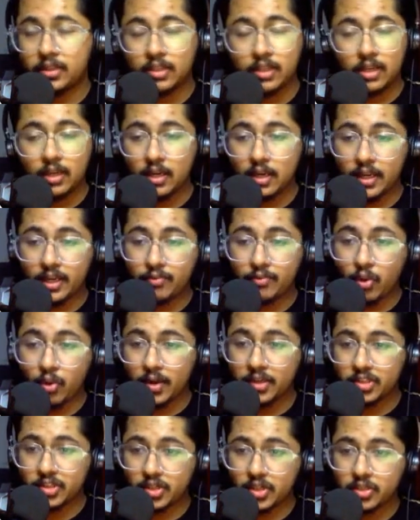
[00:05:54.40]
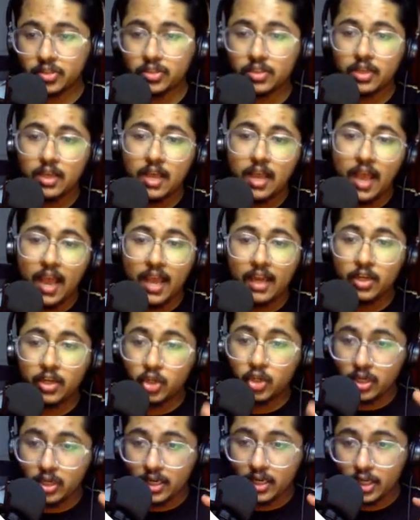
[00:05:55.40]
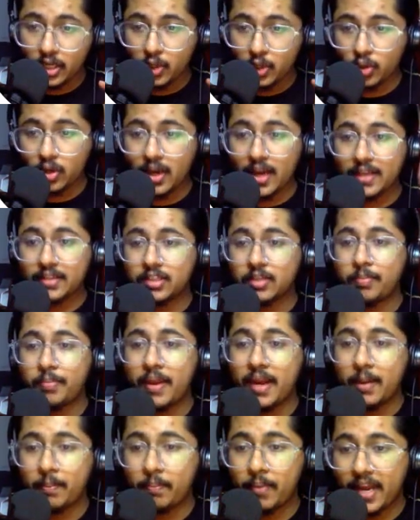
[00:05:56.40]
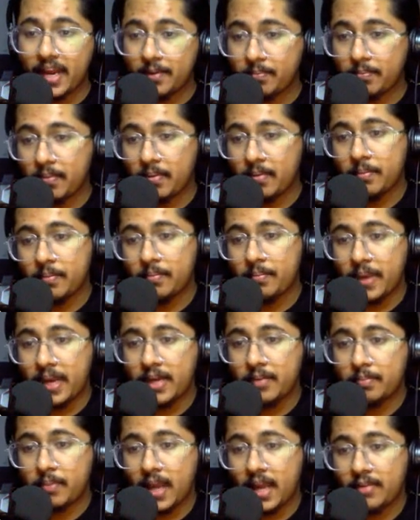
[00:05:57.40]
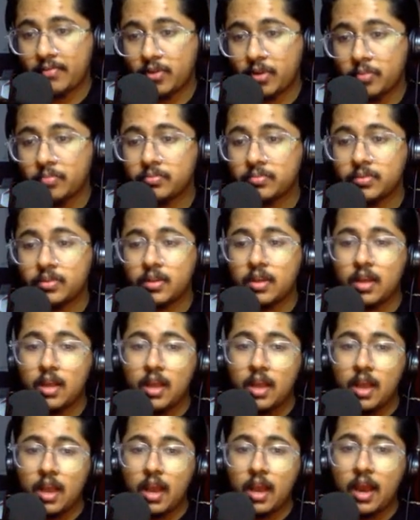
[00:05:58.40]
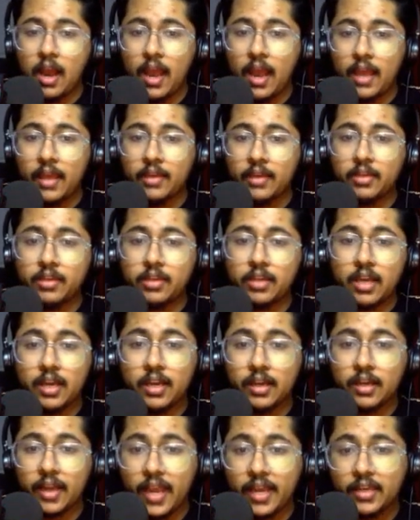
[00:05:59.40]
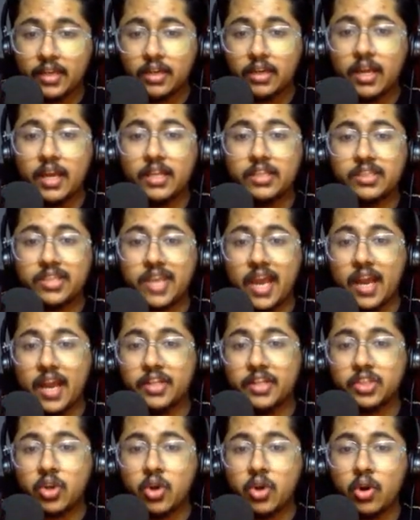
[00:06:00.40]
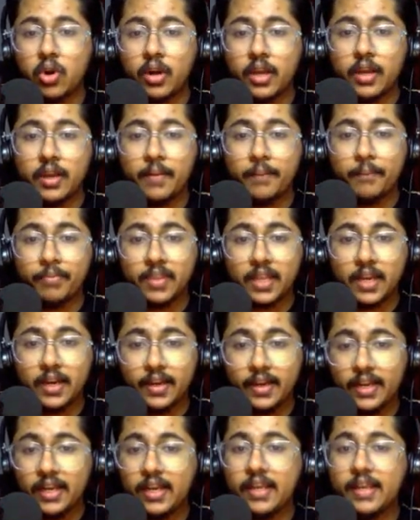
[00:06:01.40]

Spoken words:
influencers and utilized the paid platform, and created a challenge called Dilly